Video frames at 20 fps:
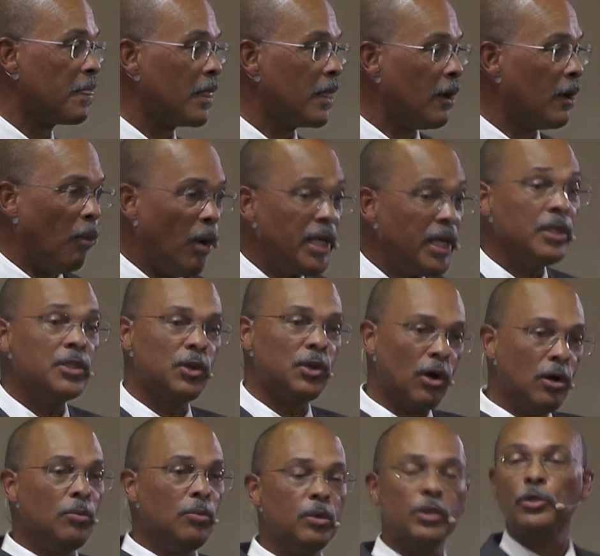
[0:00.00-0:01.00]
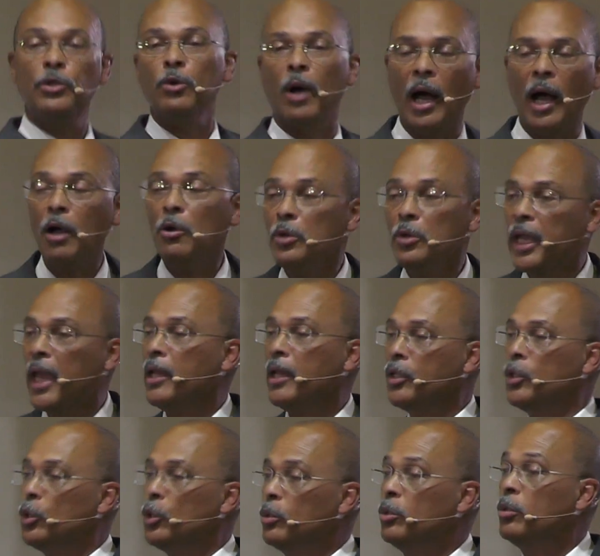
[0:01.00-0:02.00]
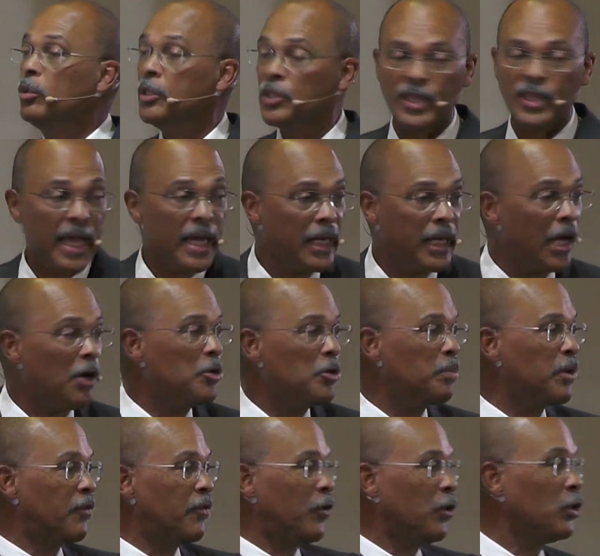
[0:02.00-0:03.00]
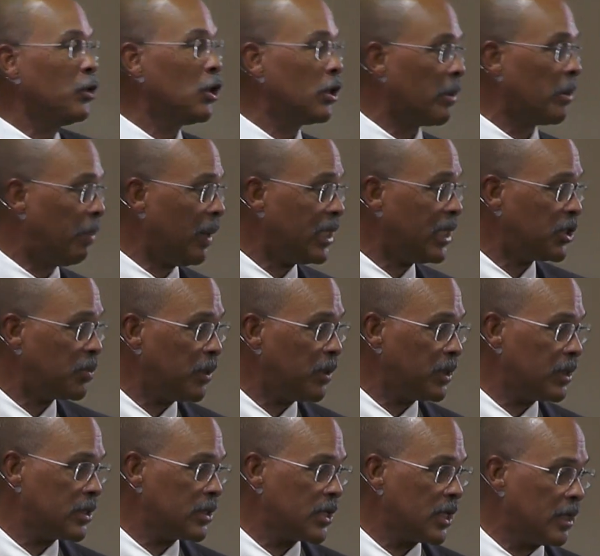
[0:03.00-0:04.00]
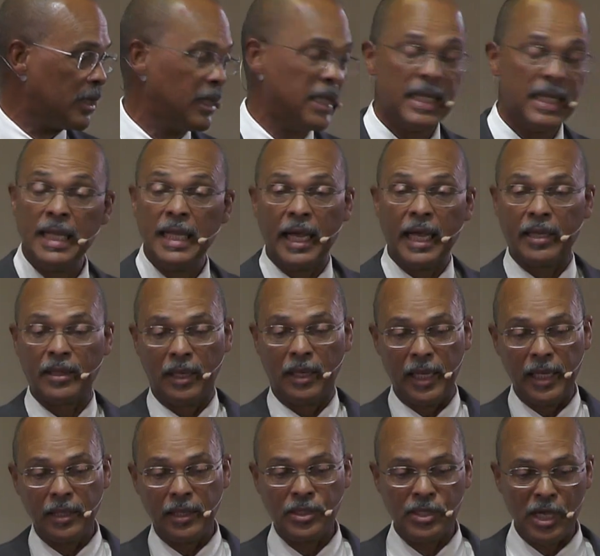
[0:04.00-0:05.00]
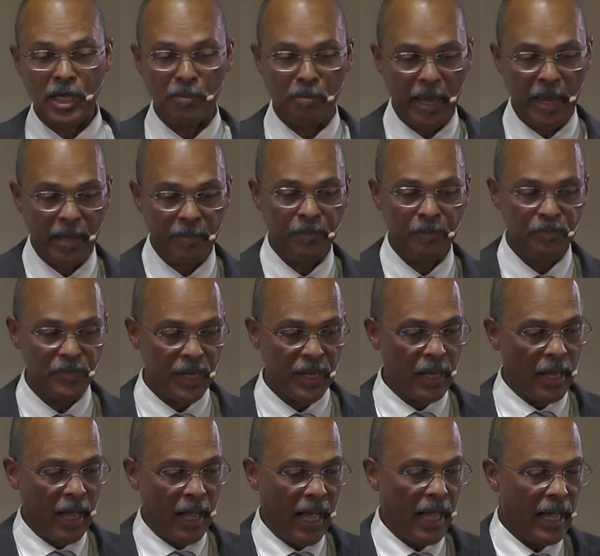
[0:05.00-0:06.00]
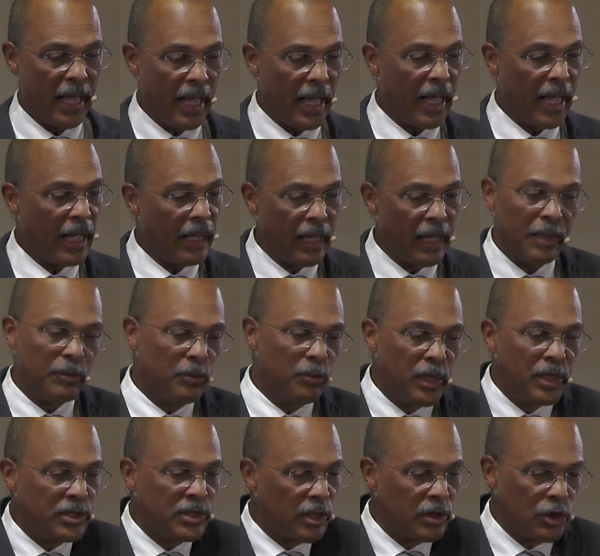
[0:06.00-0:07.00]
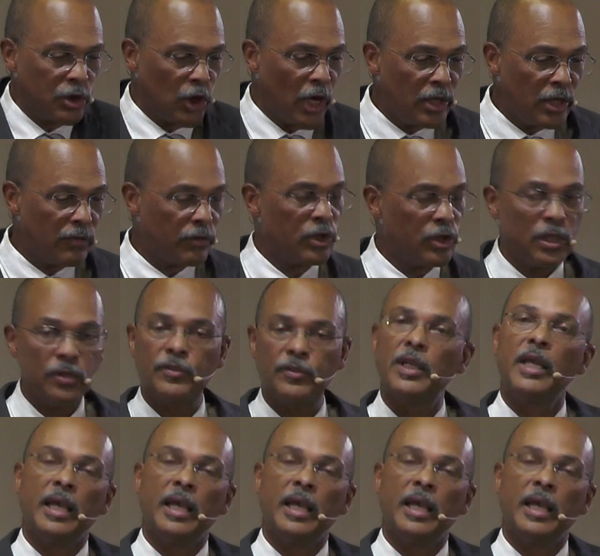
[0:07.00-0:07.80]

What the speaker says: What is wrong with you? How can you sign out before your replacement is here? And the lady saying, ma'am, it's a change of shift.